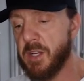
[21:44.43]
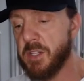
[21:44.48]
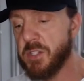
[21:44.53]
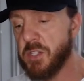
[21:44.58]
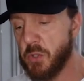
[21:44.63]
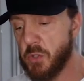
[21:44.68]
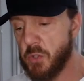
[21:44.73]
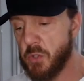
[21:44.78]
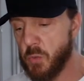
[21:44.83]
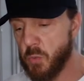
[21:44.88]

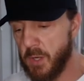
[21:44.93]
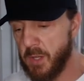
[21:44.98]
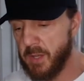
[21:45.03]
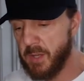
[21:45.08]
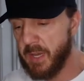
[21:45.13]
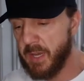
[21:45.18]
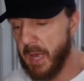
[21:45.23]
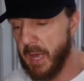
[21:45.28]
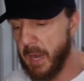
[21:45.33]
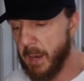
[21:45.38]
So you
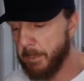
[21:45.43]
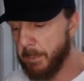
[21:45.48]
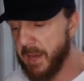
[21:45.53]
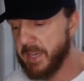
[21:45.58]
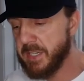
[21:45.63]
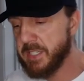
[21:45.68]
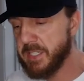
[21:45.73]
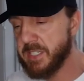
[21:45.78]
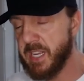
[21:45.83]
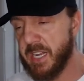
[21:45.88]
really got to
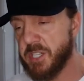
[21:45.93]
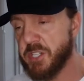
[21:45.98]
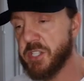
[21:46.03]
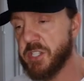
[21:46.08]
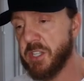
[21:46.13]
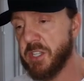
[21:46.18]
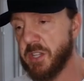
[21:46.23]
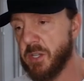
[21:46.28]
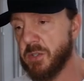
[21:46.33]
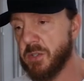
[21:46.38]
pay
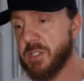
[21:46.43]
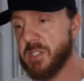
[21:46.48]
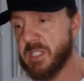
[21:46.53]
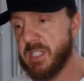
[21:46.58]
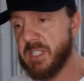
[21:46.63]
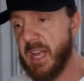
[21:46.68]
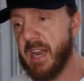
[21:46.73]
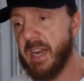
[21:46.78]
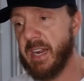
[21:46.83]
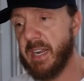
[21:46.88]
attention to those
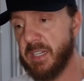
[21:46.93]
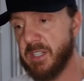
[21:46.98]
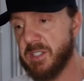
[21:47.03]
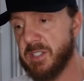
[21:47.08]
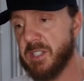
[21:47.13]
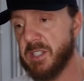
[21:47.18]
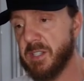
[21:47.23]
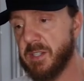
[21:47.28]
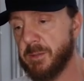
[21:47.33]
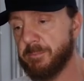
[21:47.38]

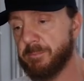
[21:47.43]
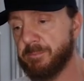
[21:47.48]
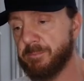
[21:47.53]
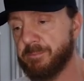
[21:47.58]
settings.